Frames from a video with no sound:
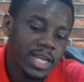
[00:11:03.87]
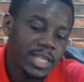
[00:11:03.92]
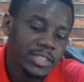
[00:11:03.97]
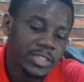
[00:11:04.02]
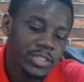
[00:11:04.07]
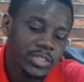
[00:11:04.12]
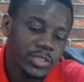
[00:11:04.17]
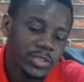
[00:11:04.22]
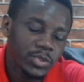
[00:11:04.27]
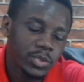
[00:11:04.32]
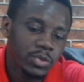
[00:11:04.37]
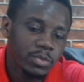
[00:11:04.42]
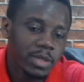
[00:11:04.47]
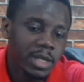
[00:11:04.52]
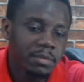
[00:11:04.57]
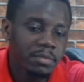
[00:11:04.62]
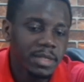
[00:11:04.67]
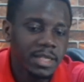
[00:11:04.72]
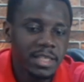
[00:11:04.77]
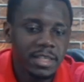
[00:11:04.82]
assist. So to me,
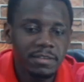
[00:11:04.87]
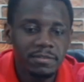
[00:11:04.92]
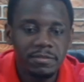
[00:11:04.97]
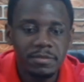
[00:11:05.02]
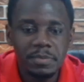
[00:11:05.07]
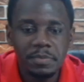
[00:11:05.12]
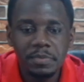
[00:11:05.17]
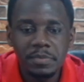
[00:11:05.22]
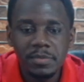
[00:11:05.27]
I believe